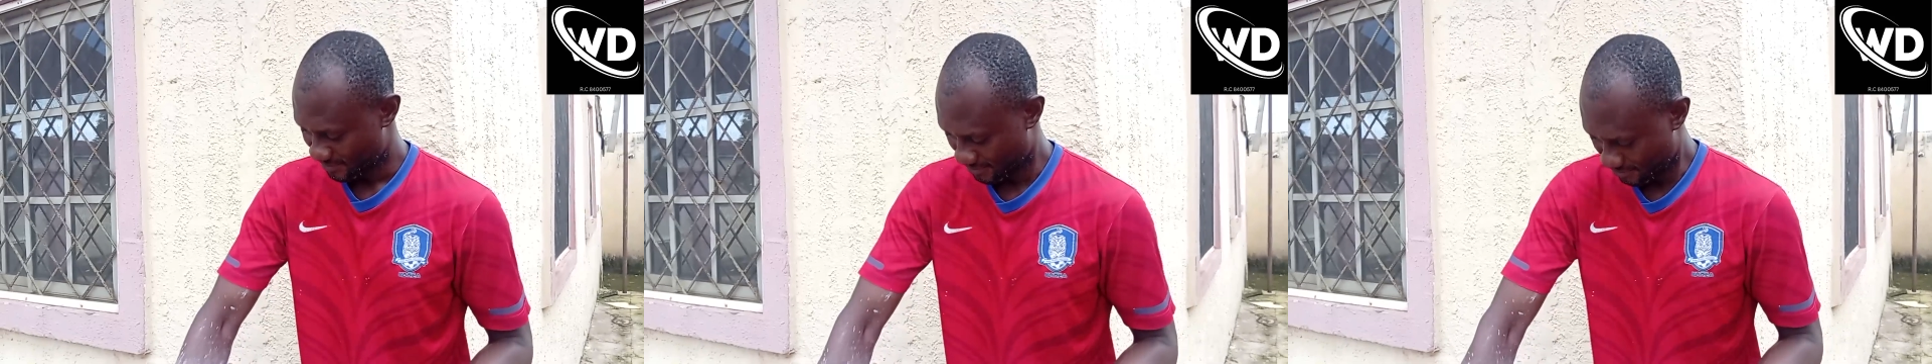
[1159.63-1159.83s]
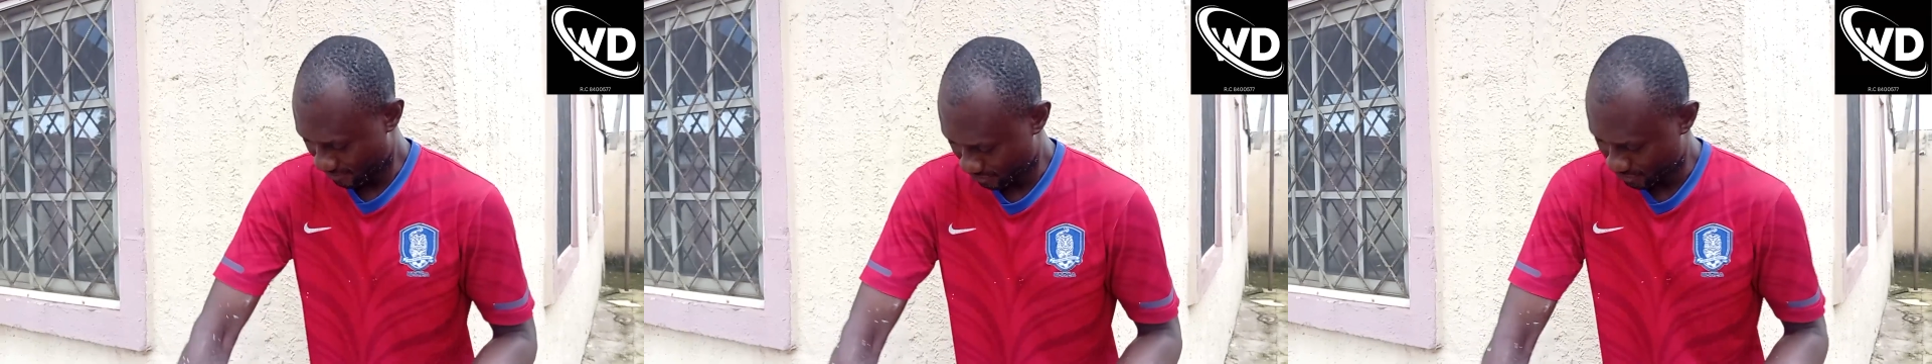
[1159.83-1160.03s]

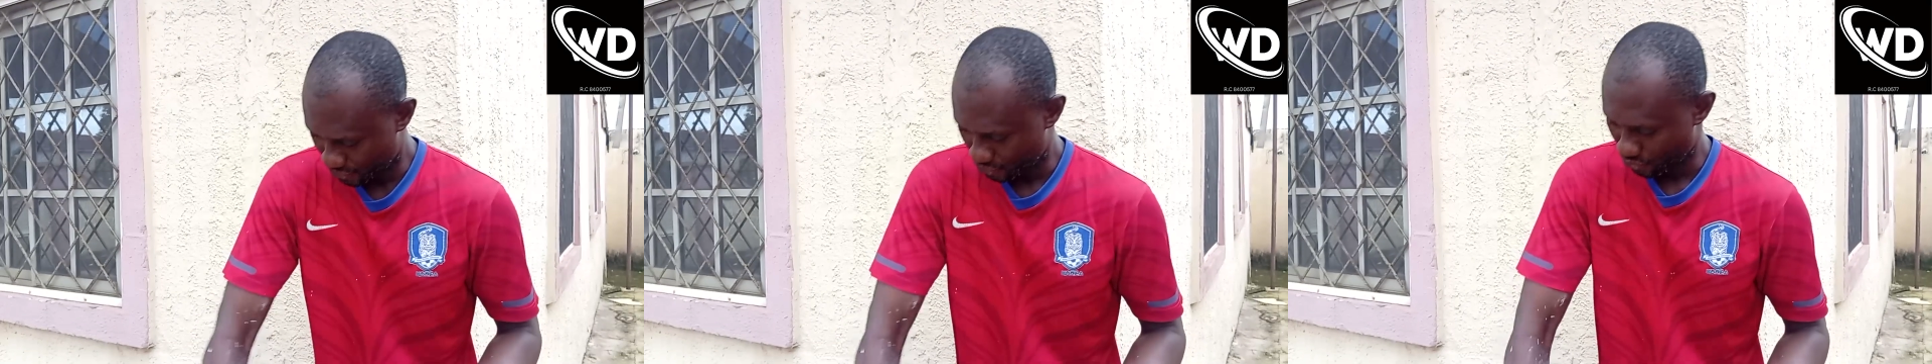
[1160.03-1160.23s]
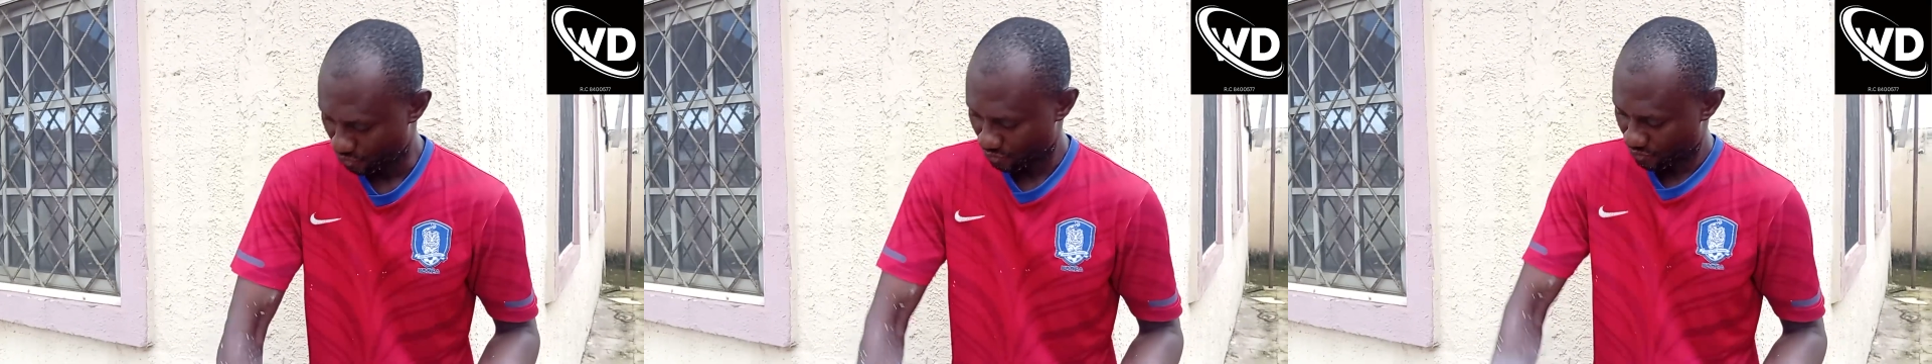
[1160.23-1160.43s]
But
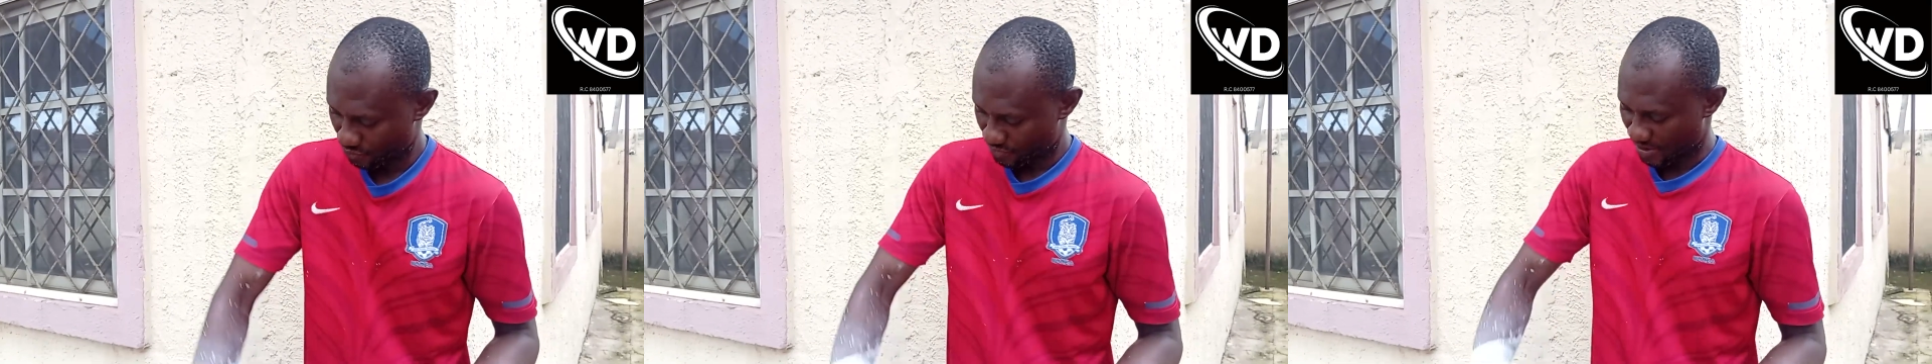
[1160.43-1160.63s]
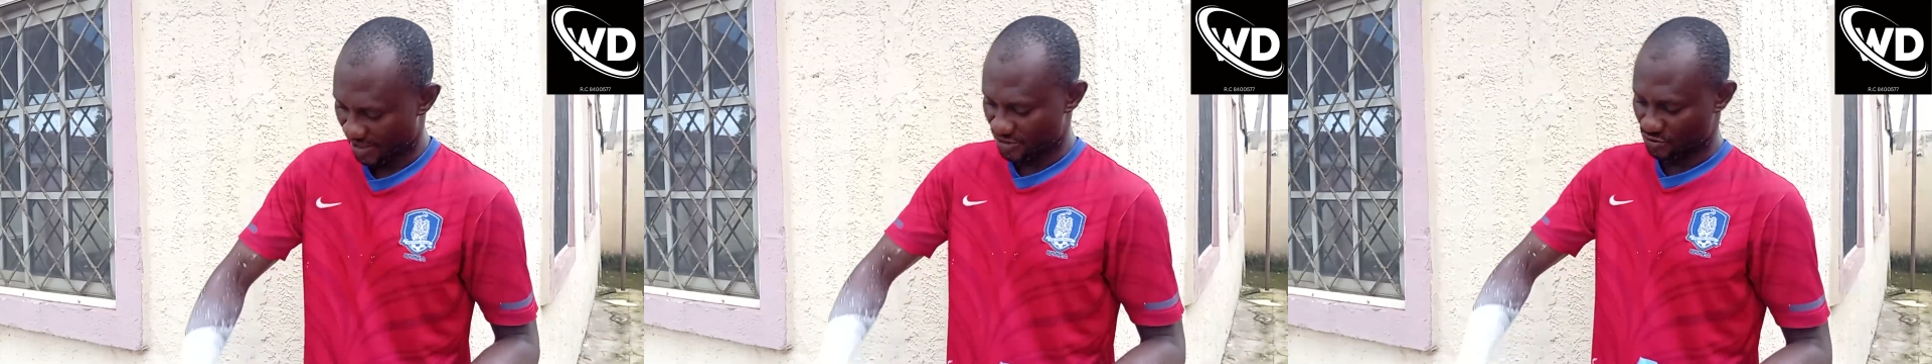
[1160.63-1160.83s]
so
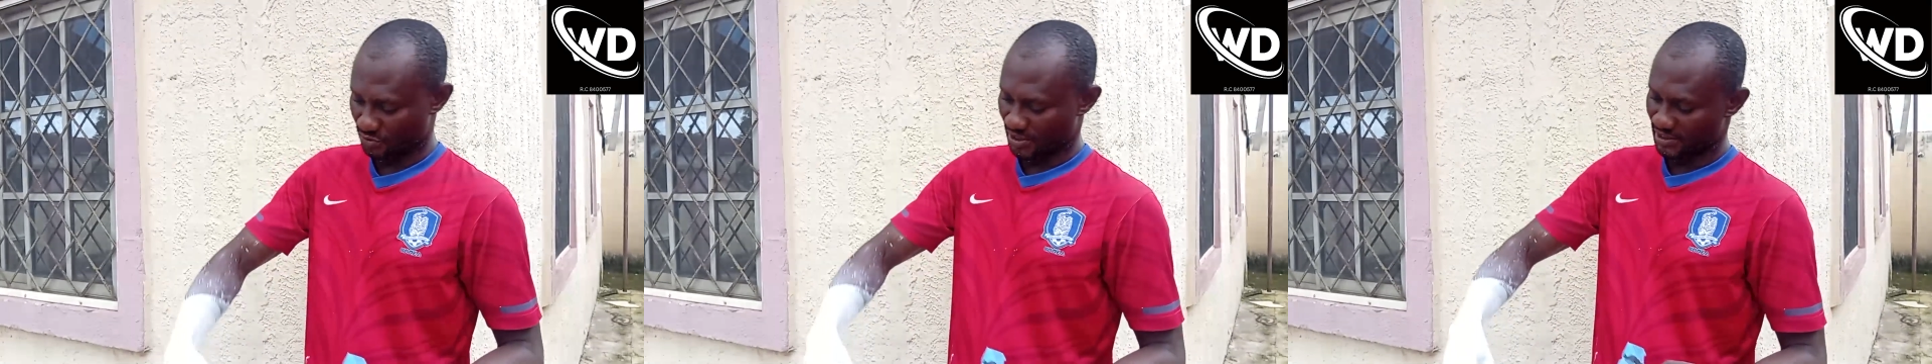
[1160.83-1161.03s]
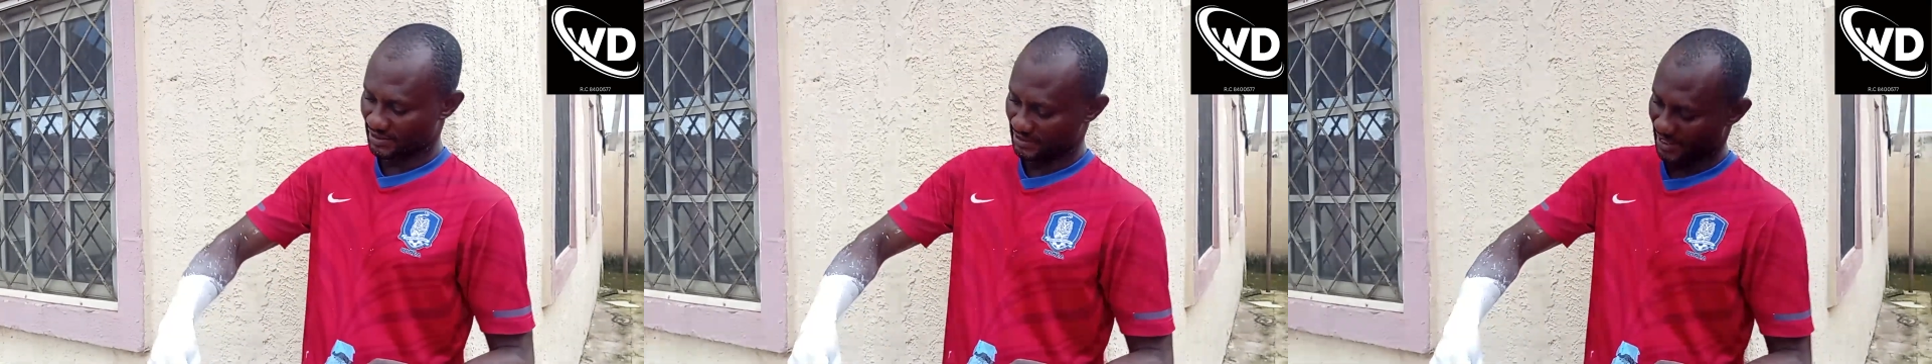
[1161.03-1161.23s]
that is
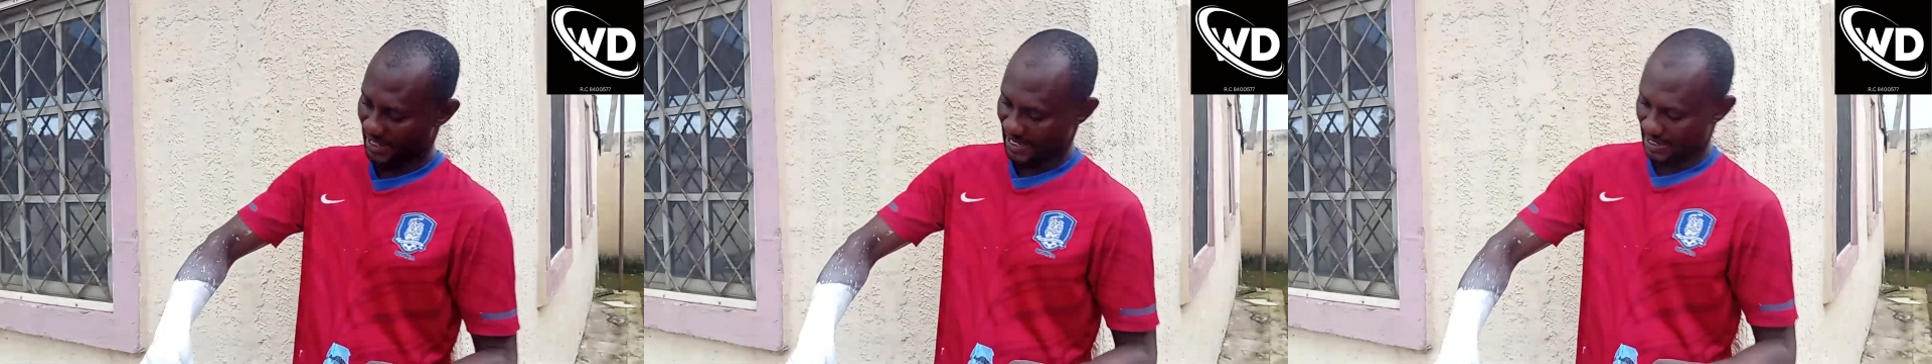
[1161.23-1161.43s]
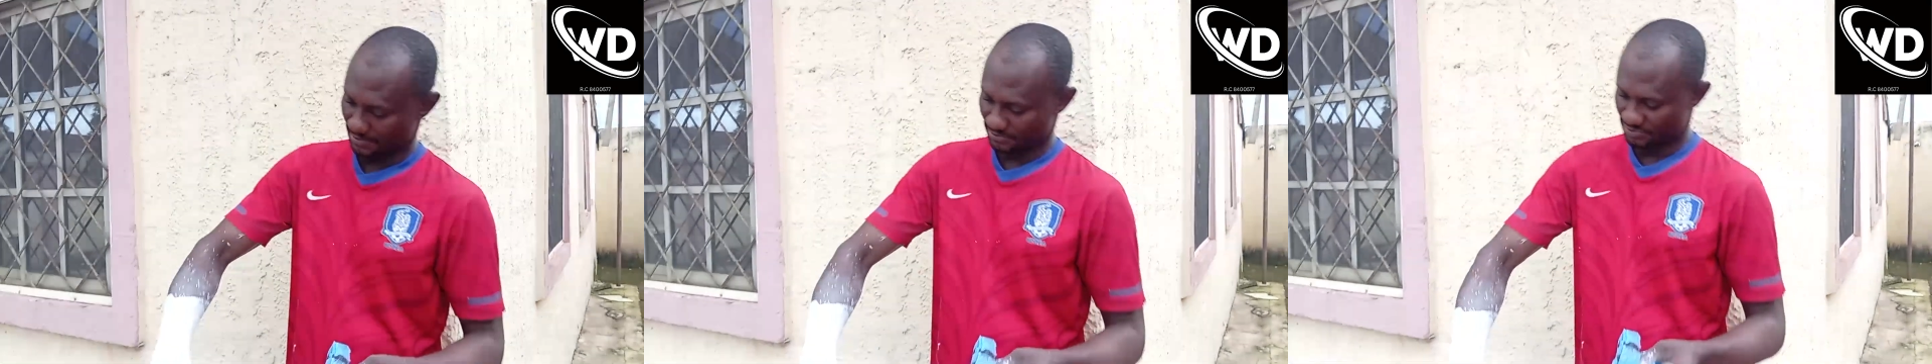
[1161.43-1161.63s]
why
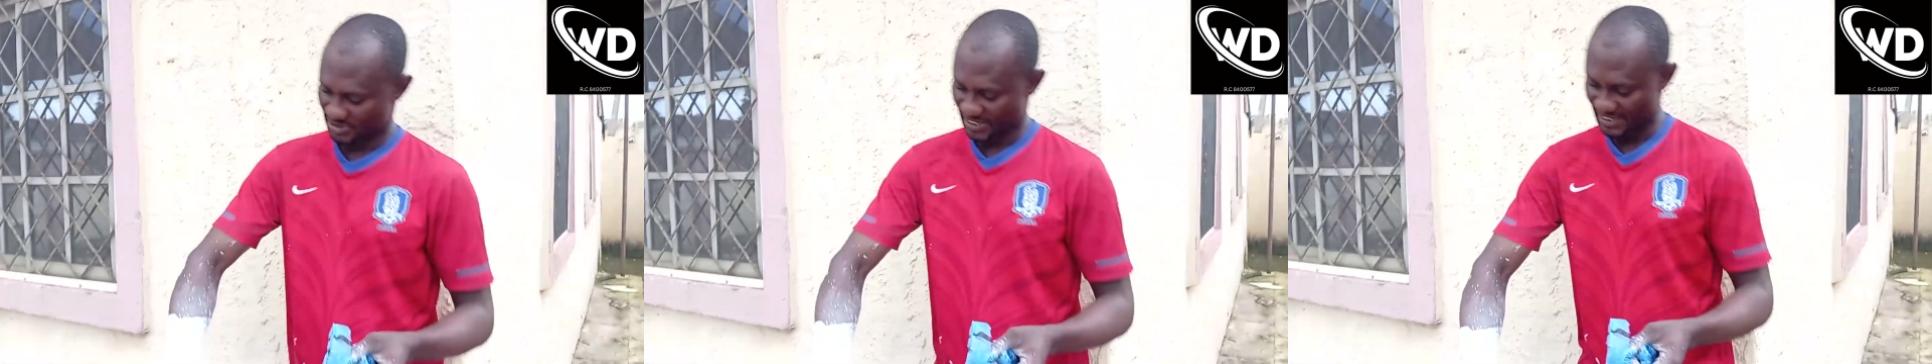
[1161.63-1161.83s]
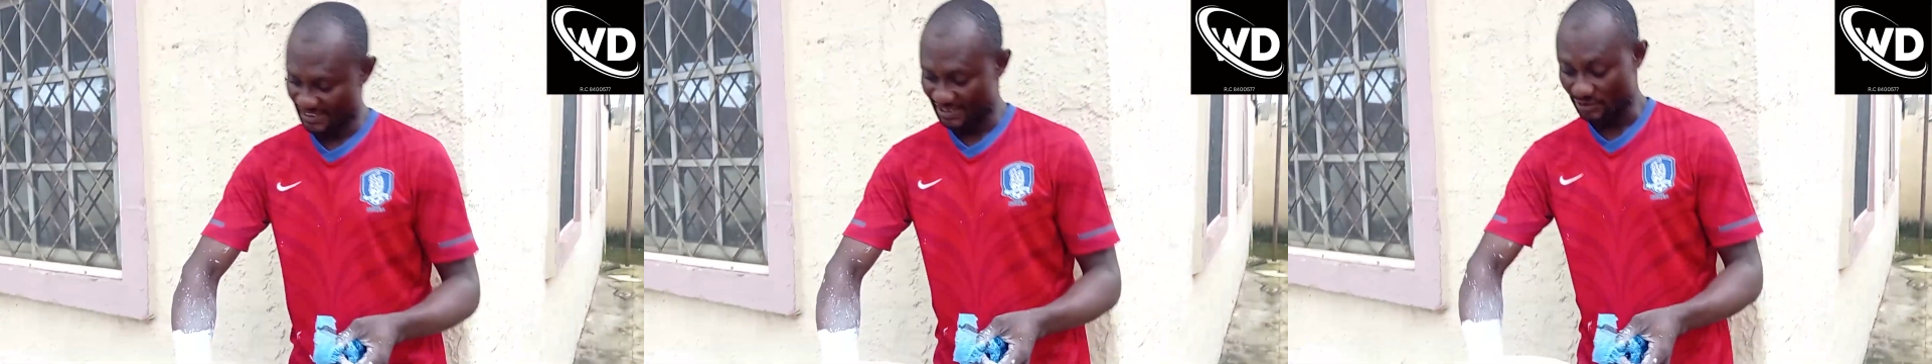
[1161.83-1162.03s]
I am
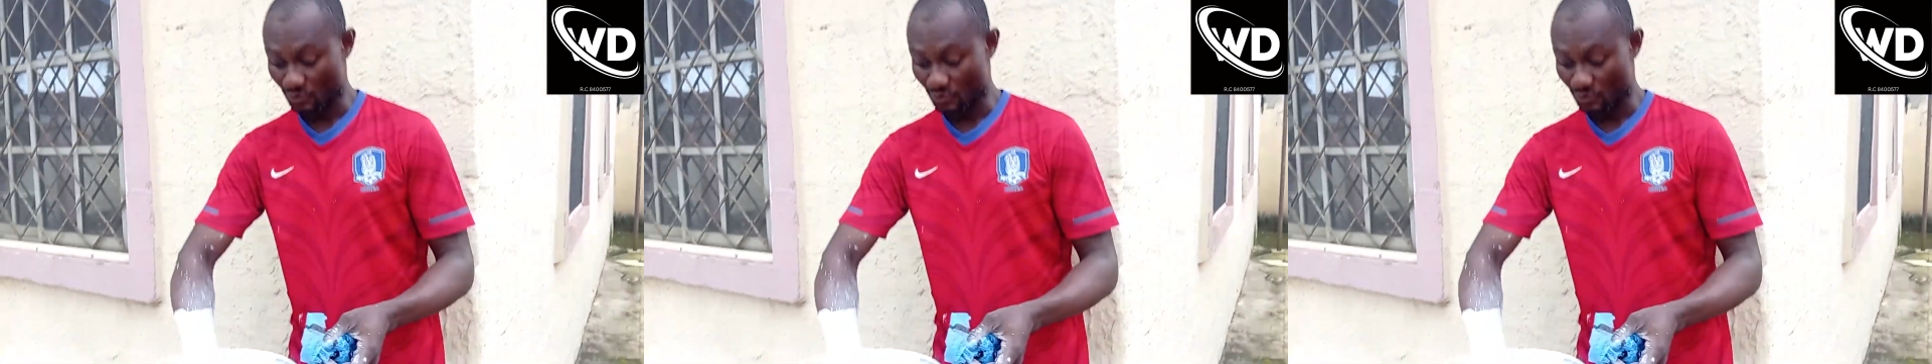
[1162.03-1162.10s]
saying